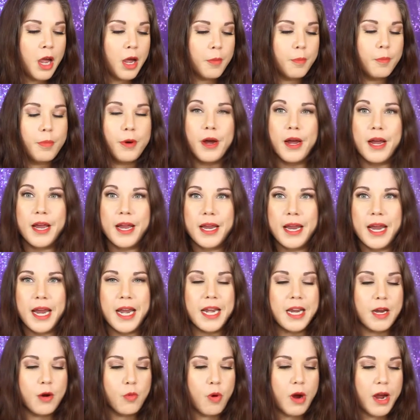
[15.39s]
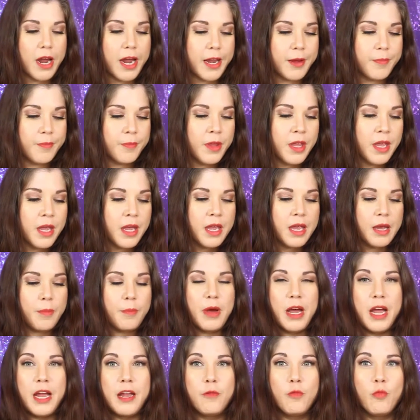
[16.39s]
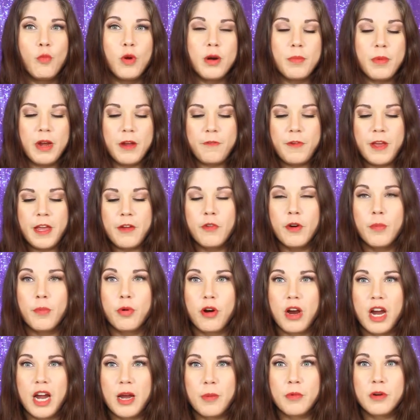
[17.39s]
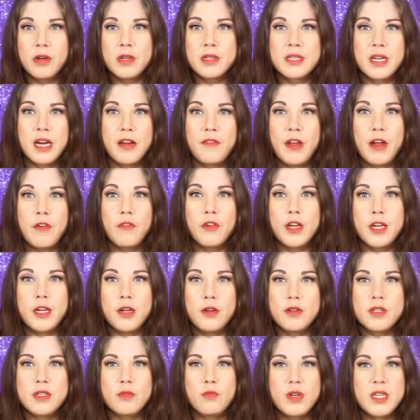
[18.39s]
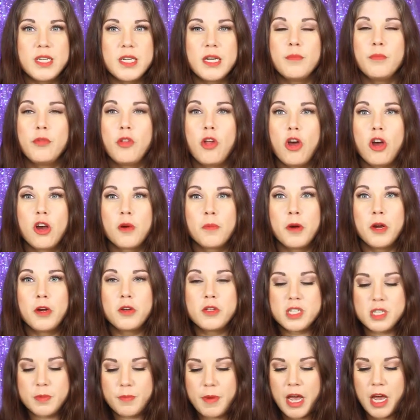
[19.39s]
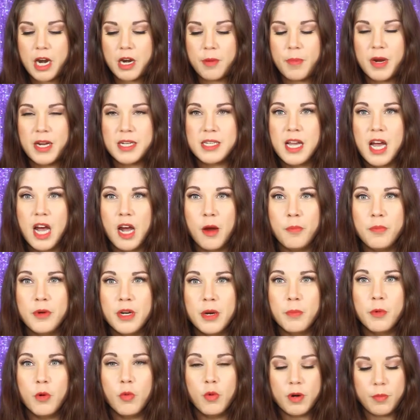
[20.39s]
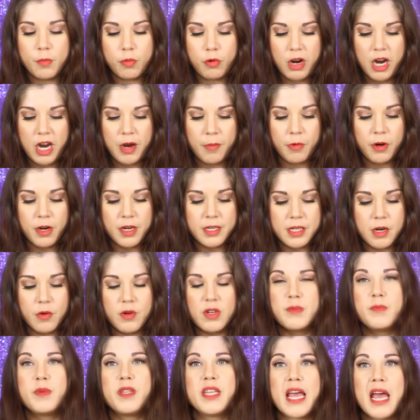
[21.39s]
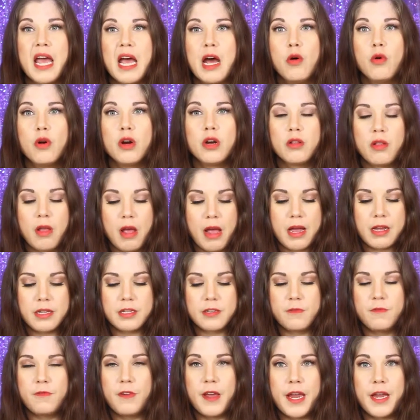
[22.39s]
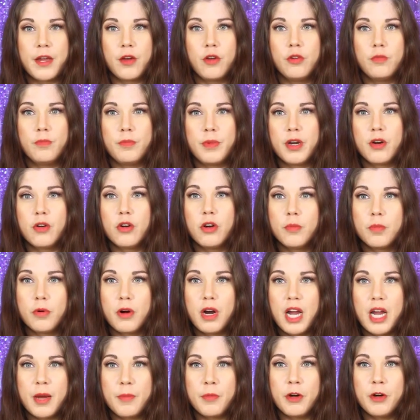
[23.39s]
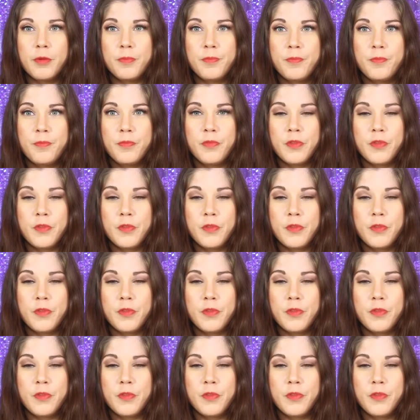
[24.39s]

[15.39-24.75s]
But anyway, one of my favorite primers that I've ever used, and we did a blog post about it, my top #1 primer has always been the Hourglass Veil Mineral Primer.